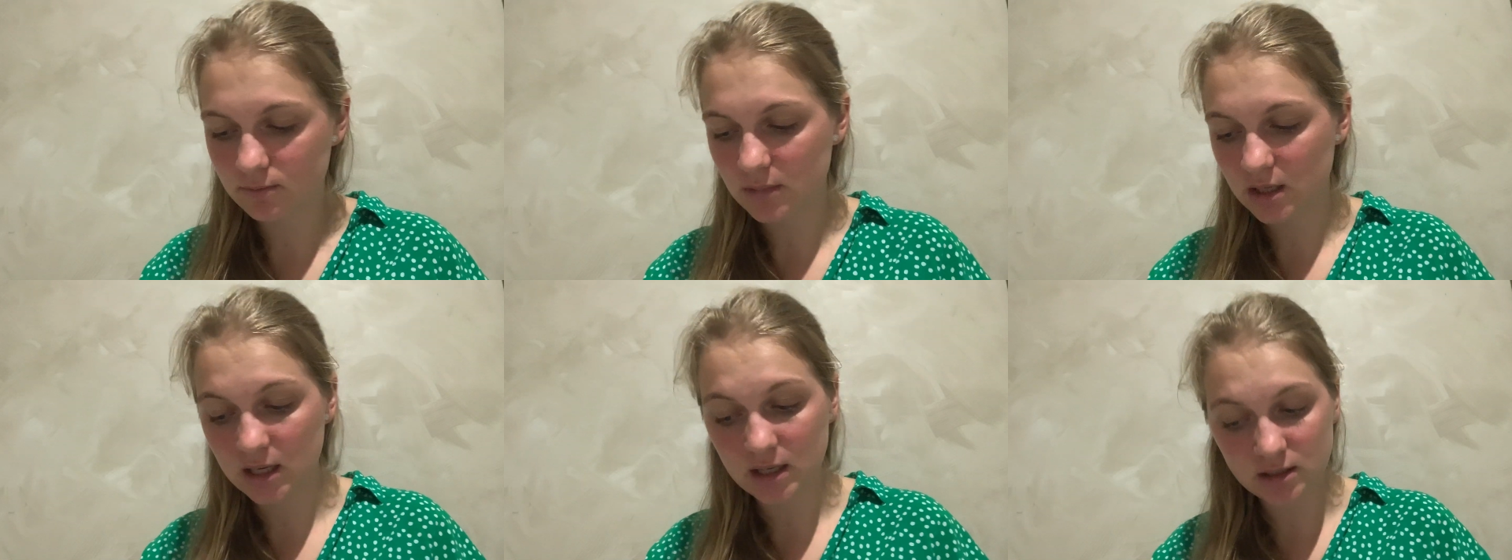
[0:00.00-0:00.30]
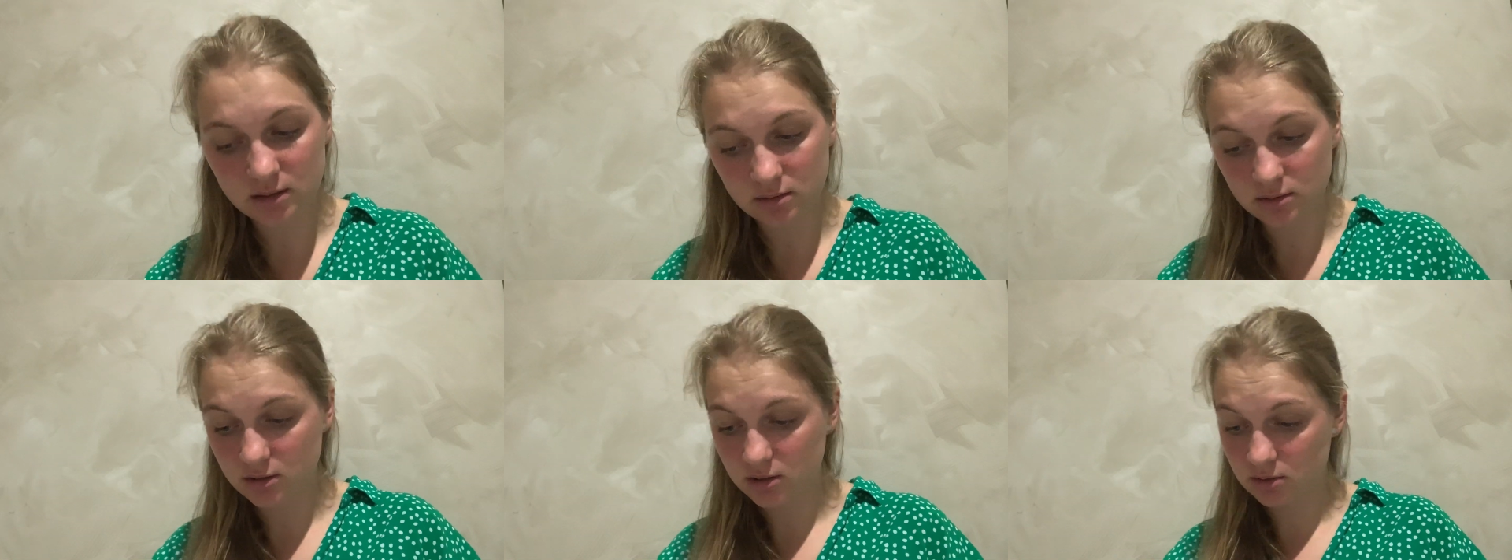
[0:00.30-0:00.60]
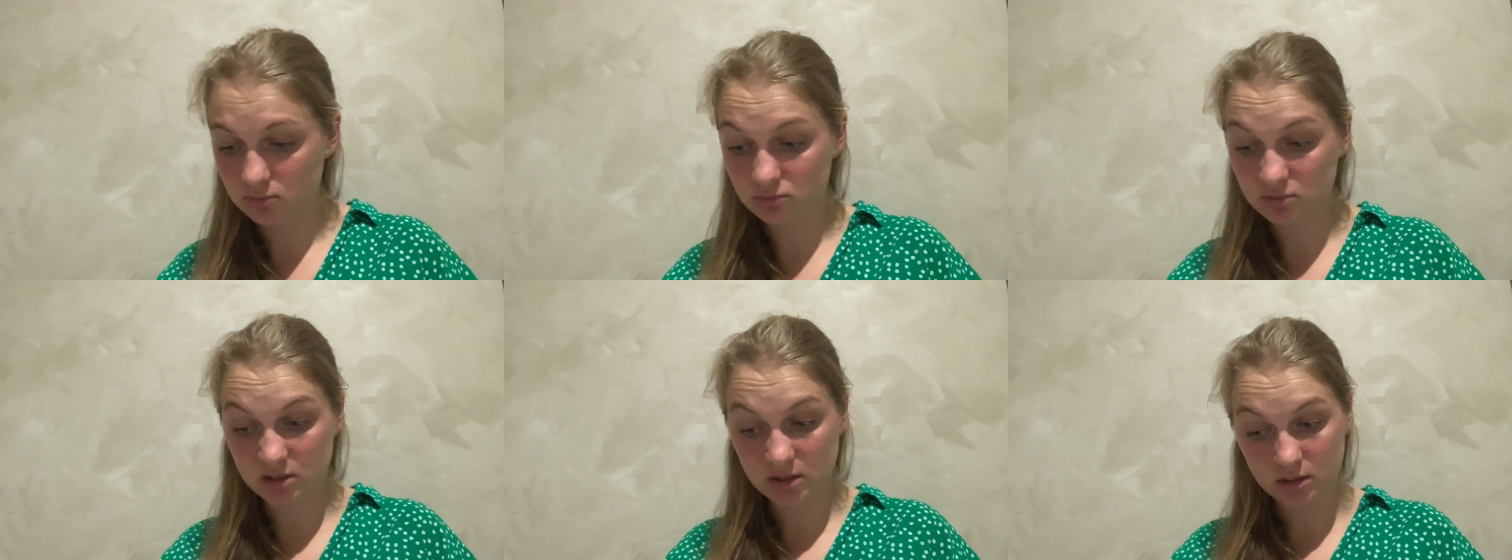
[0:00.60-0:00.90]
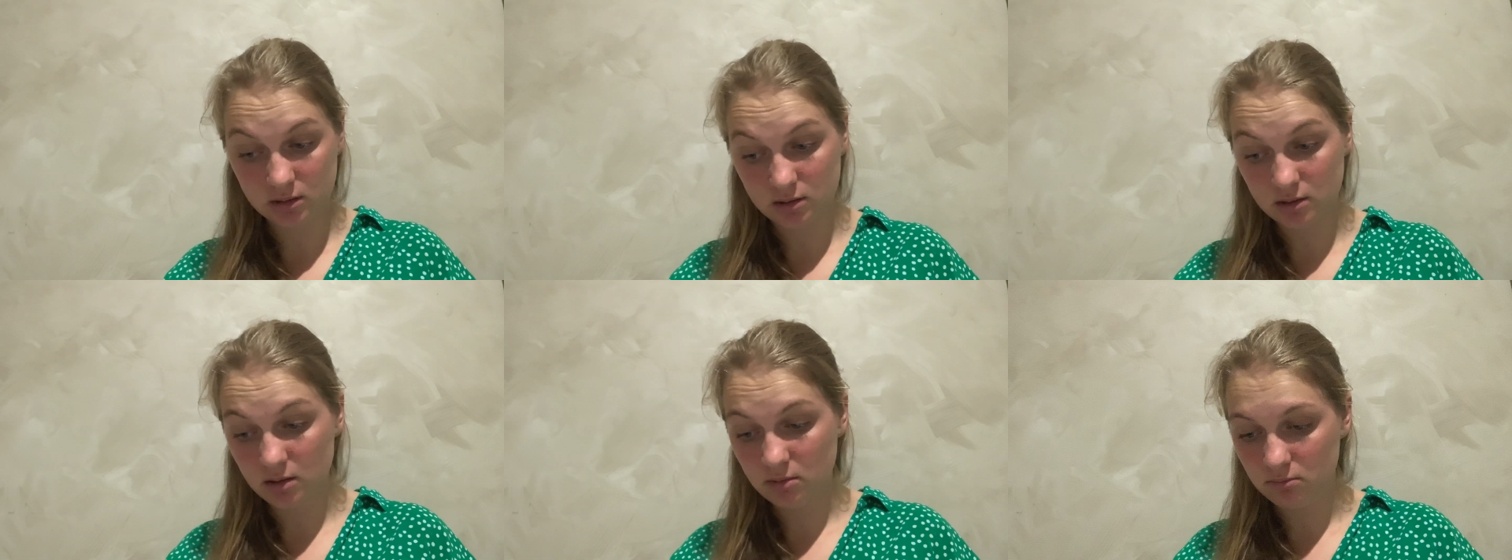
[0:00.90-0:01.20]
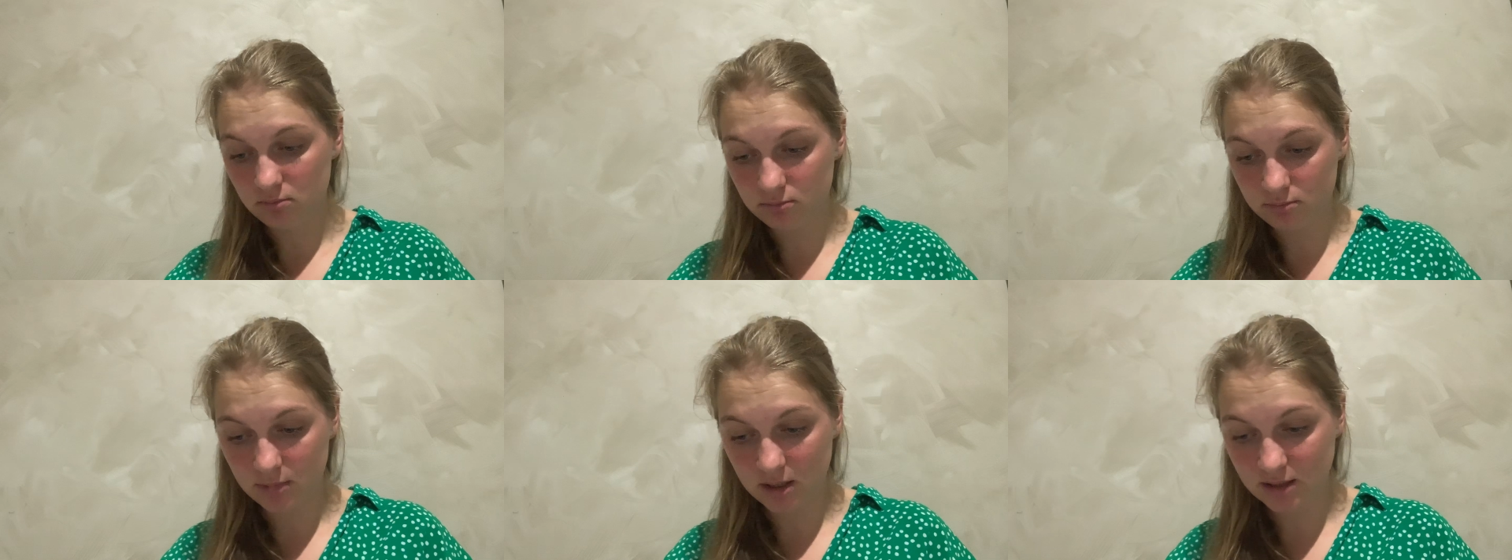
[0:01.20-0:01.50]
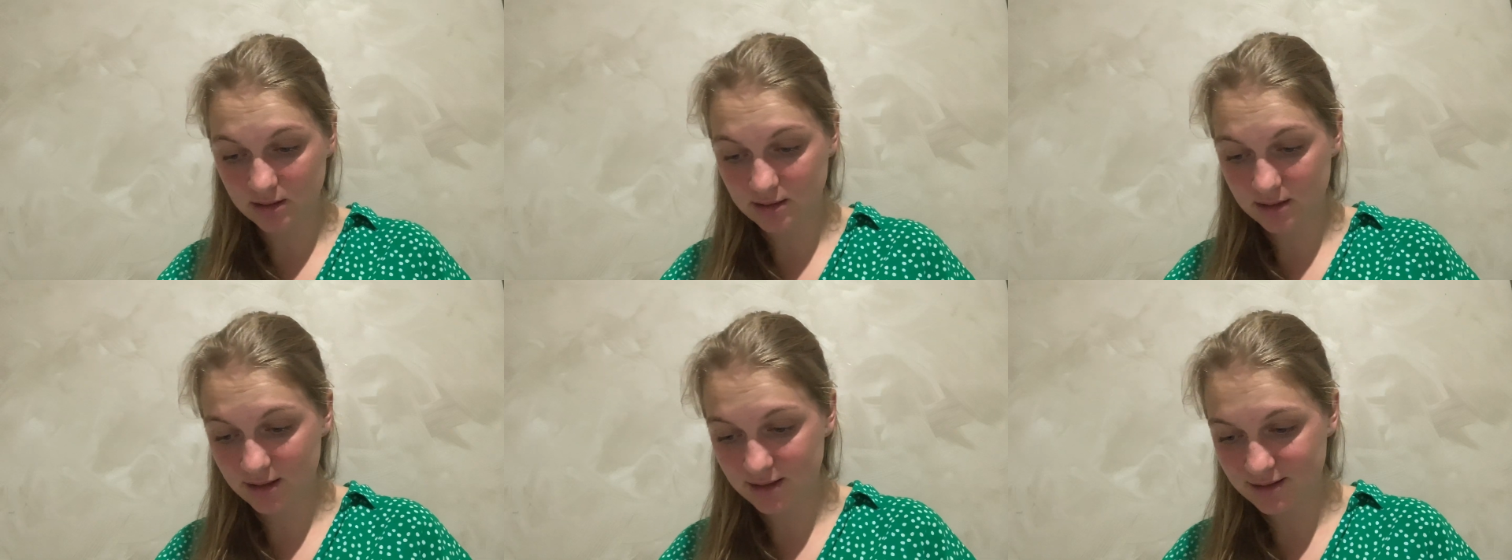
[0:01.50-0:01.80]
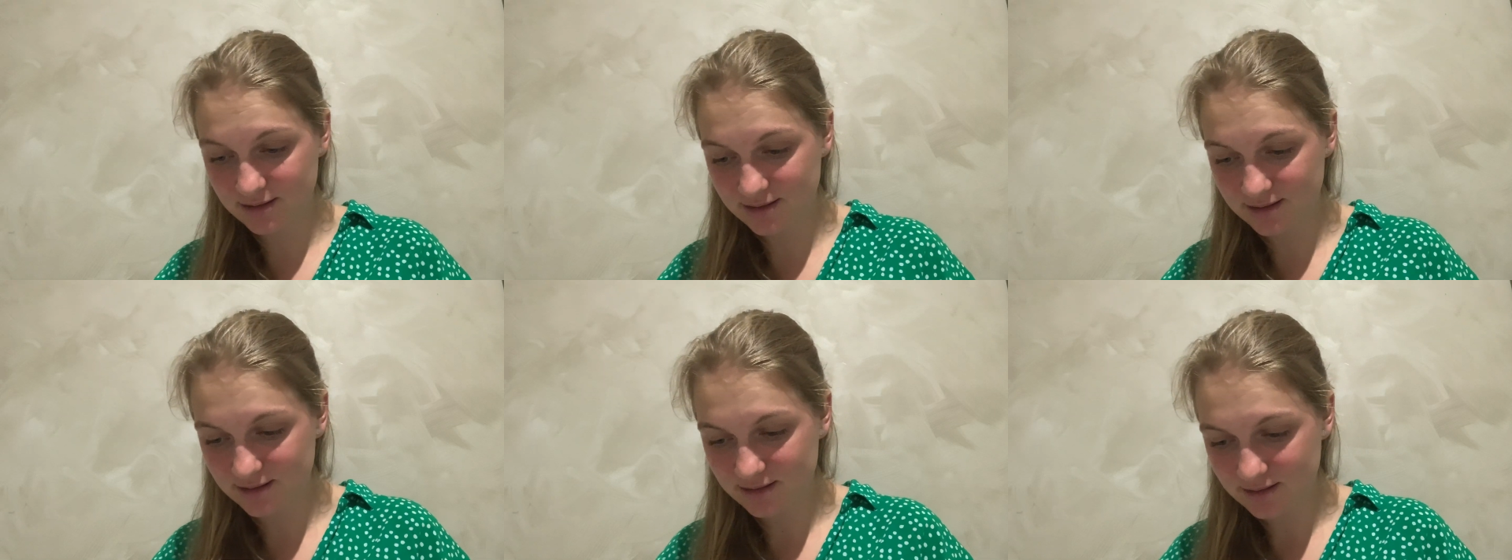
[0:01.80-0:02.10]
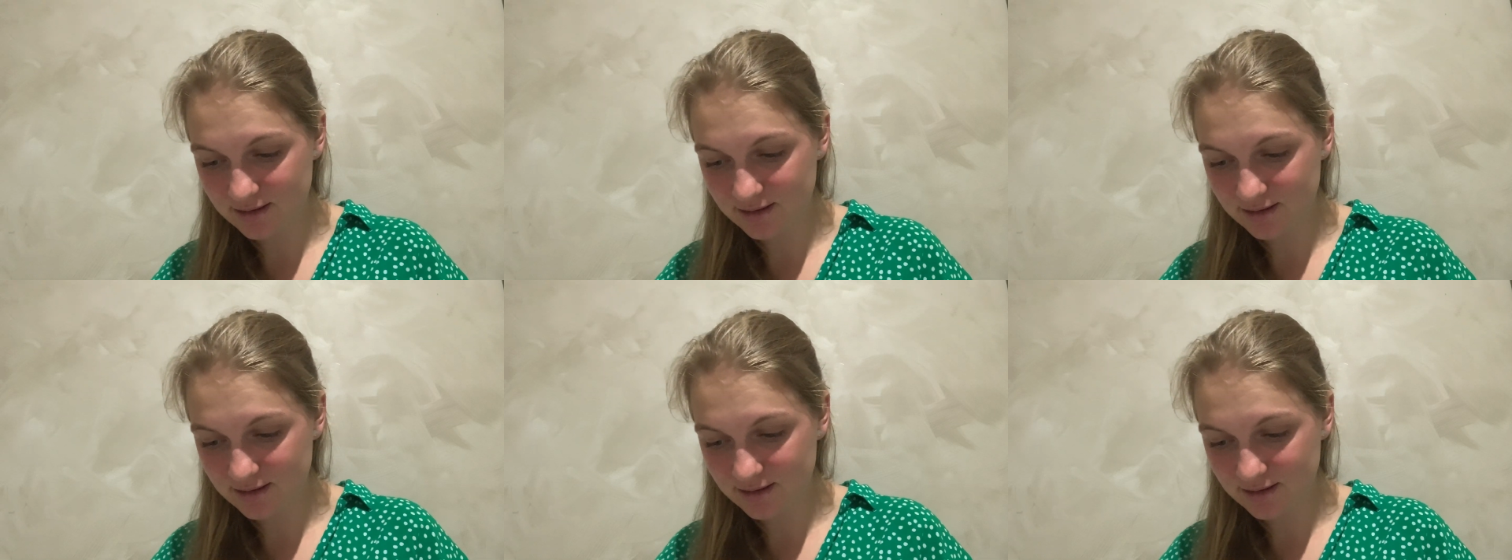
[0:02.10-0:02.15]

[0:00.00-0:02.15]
And she was like, yeah, makes sense.